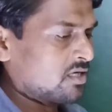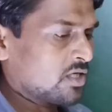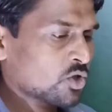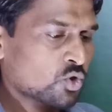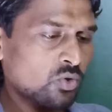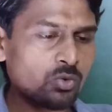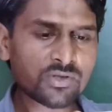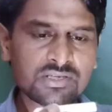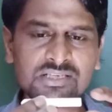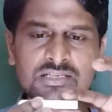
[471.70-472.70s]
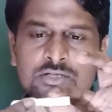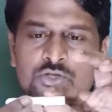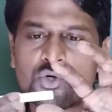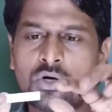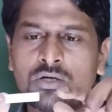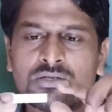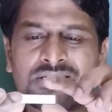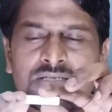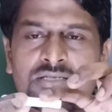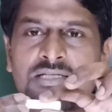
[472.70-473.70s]
so this is the
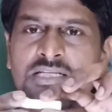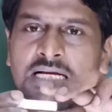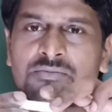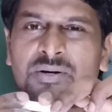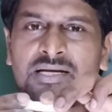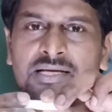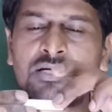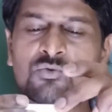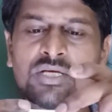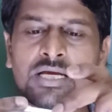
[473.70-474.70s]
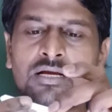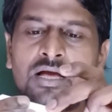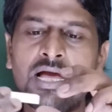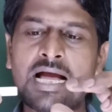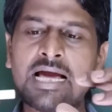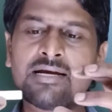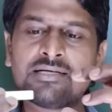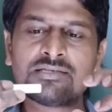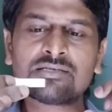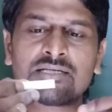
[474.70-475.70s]
charge particle you think, and it
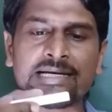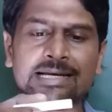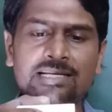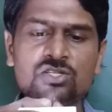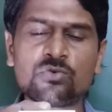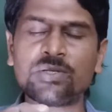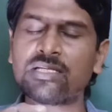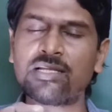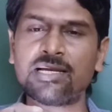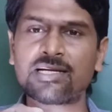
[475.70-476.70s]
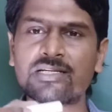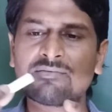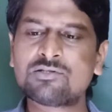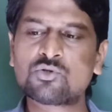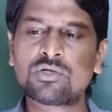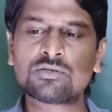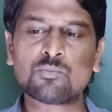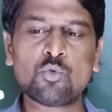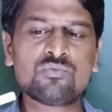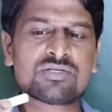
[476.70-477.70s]
is released within the electric field, so it
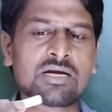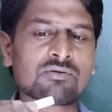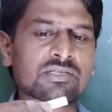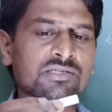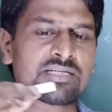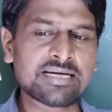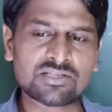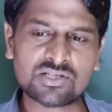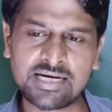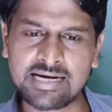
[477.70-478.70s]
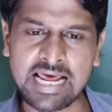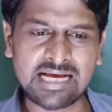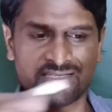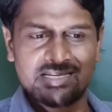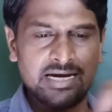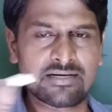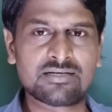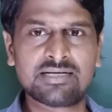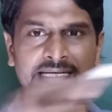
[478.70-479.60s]
moves along this direction and it